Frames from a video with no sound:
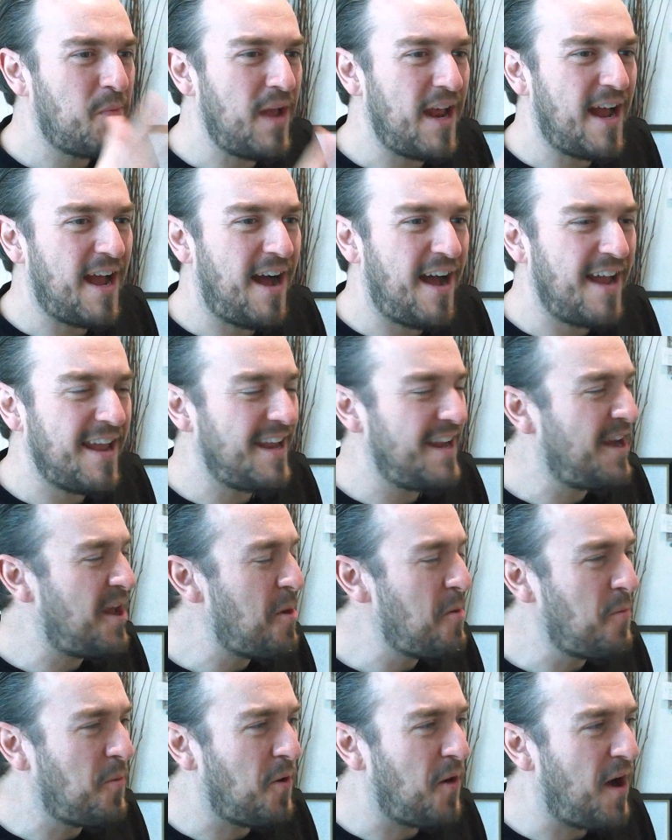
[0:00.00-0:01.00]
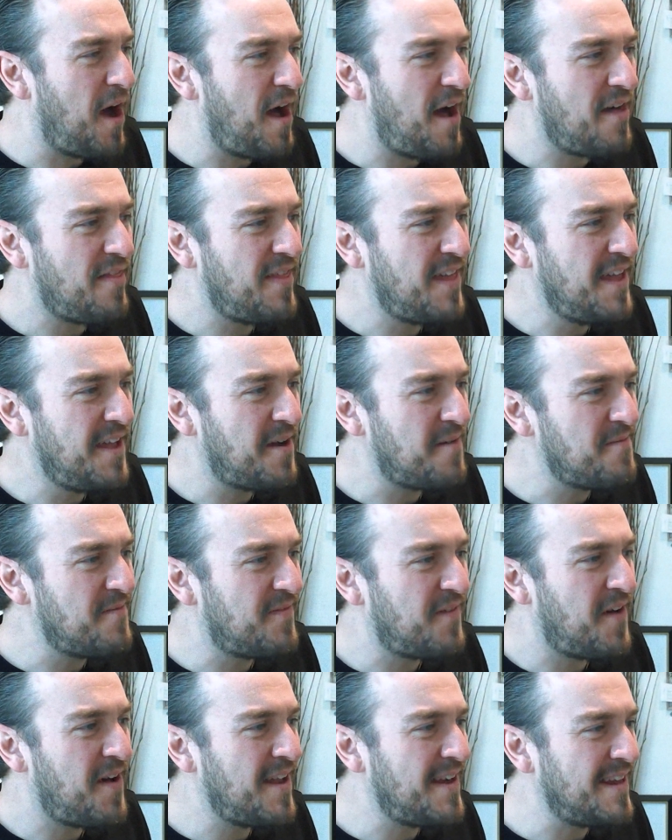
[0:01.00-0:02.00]
But you know what? I think I'm
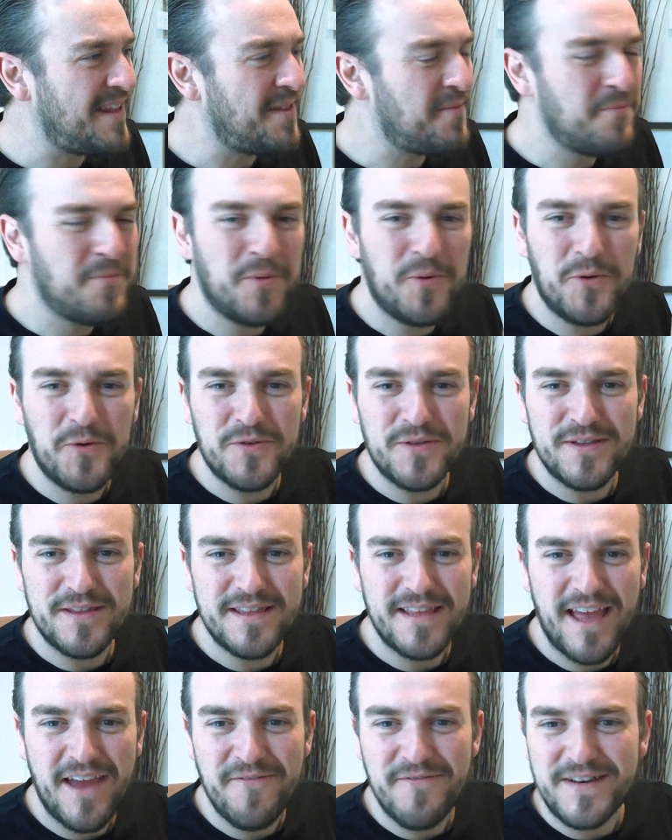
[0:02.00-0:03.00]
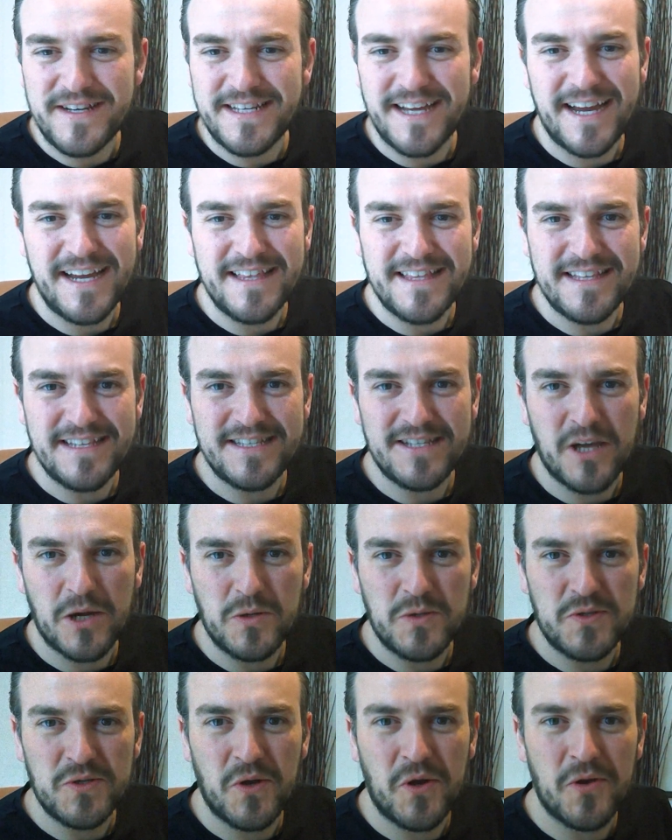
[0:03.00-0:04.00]
finding the more every day this
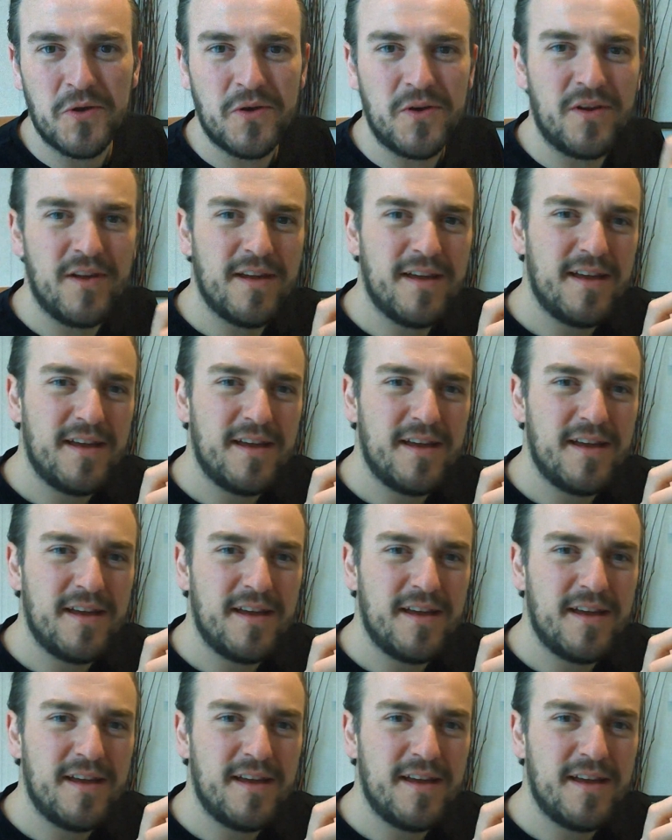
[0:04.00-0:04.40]
goes on,